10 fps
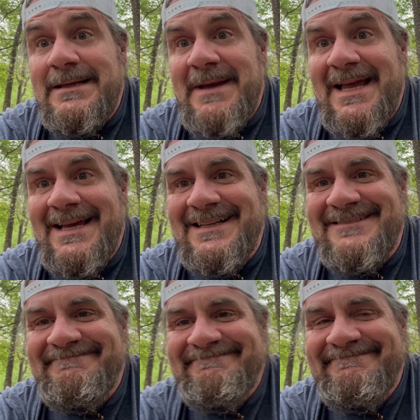man.
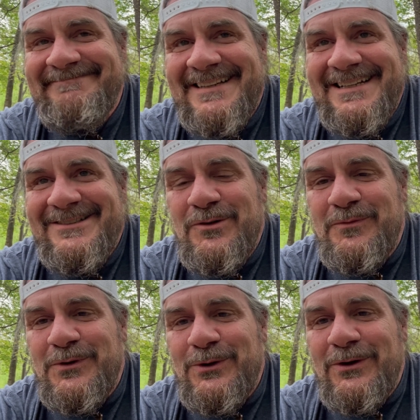So
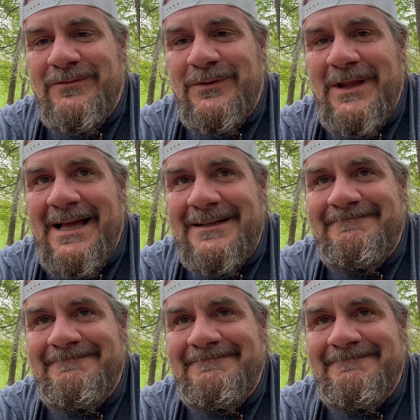if you're looking for that,